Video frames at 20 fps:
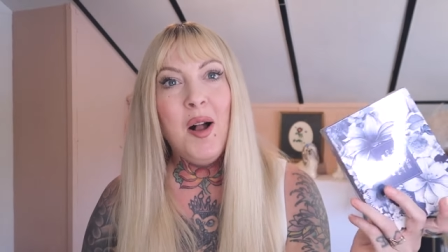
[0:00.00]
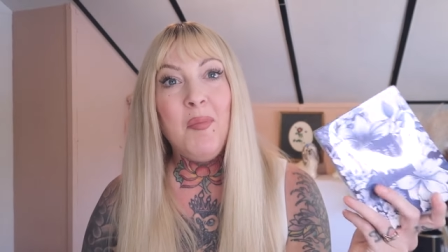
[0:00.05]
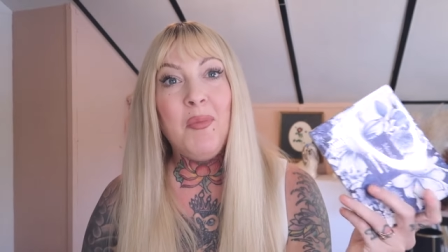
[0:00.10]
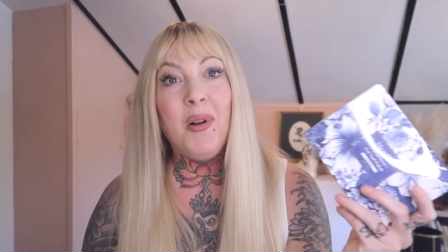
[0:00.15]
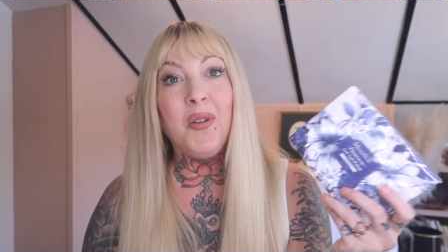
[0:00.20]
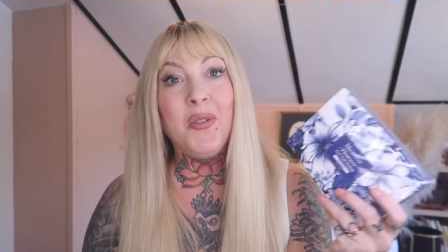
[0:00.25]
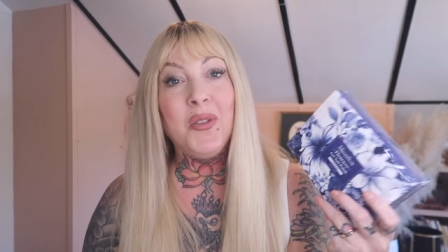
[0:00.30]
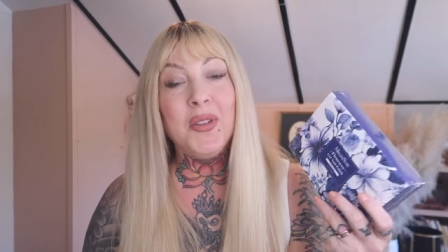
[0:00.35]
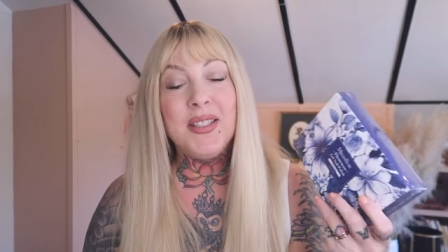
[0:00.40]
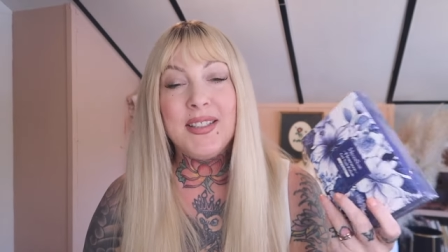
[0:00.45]

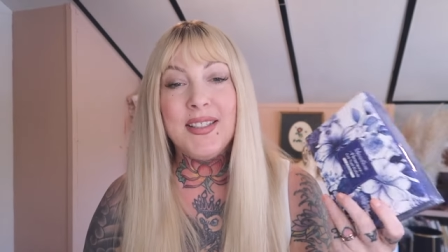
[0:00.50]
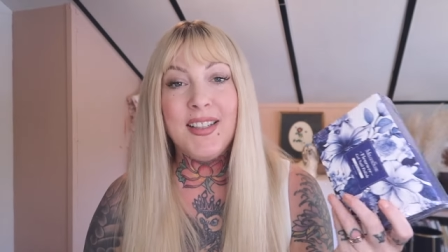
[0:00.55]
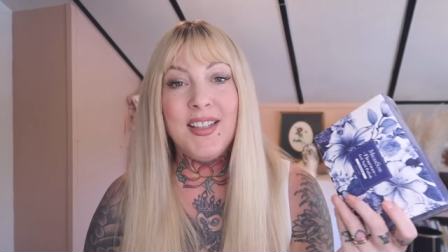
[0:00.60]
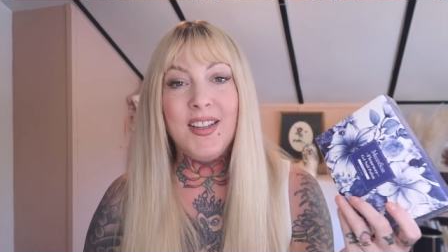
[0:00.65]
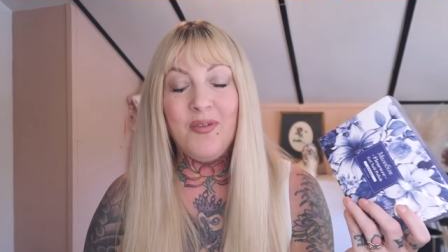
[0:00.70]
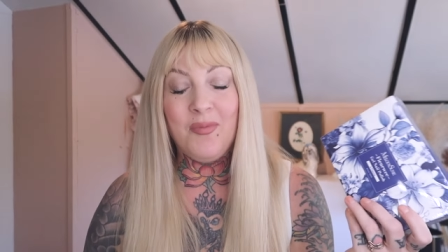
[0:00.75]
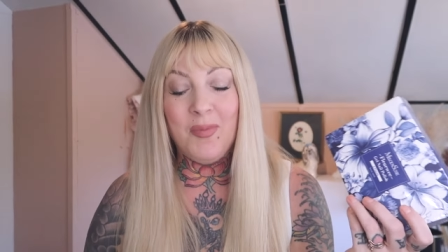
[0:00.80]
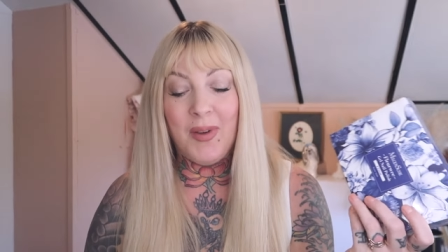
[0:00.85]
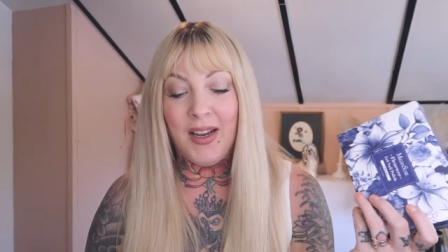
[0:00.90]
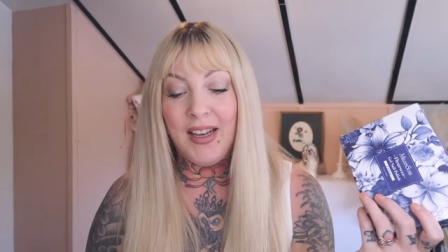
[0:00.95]
but we'll see
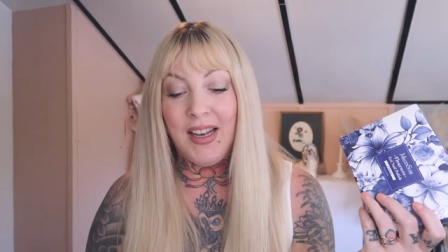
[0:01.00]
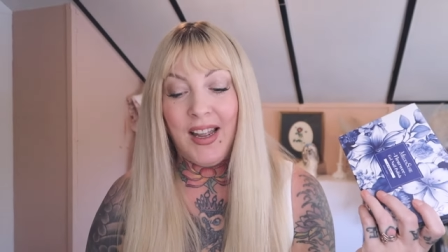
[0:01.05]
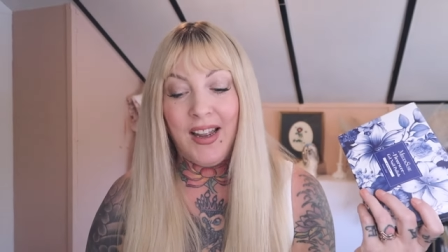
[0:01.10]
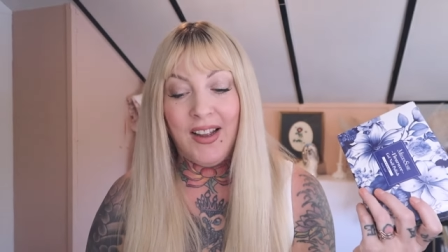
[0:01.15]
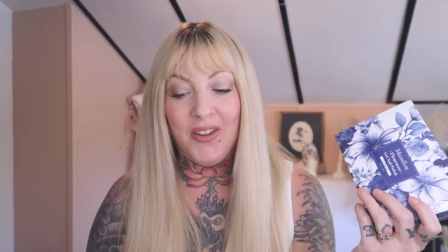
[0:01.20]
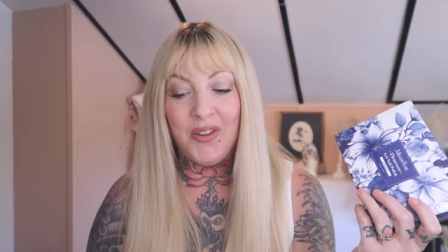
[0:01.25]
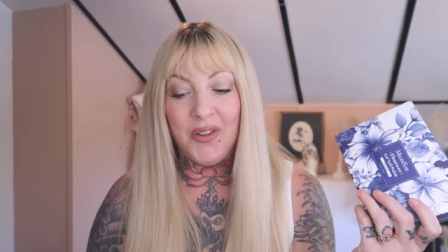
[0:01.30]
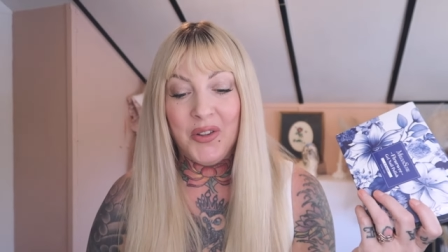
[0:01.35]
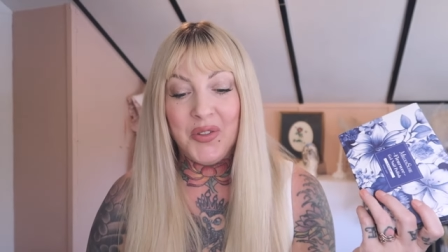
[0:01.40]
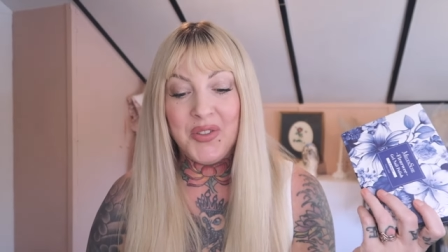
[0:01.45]
if my
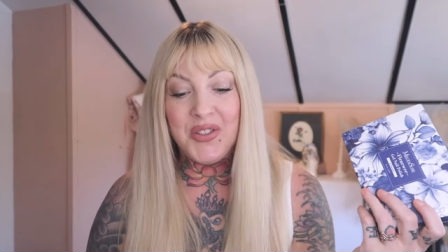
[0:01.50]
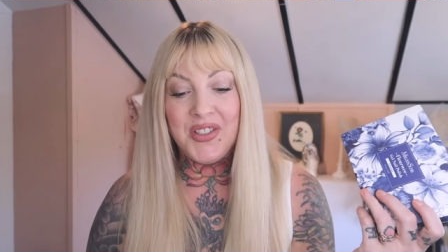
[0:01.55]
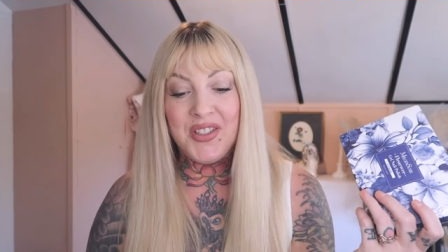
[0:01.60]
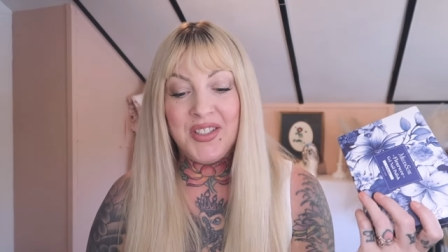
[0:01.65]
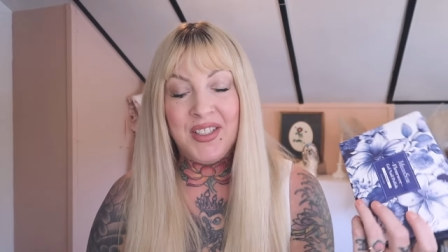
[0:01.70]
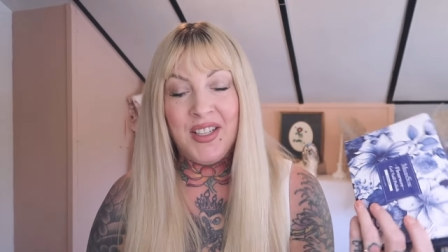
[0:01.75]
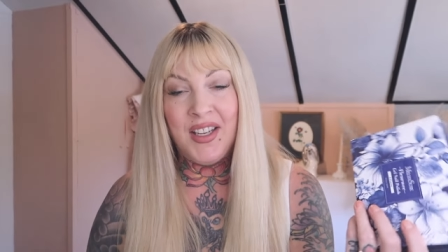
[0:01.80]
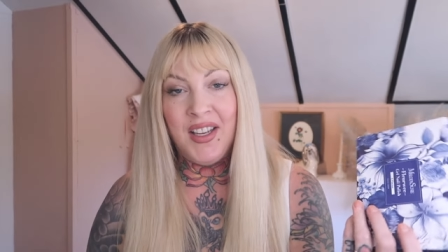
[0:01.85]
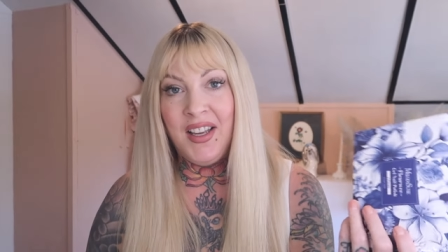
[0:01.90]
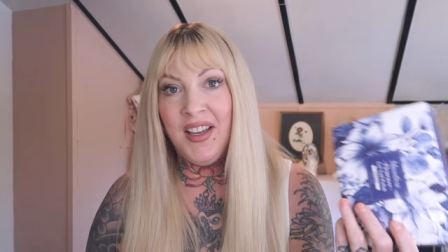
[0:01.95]
nails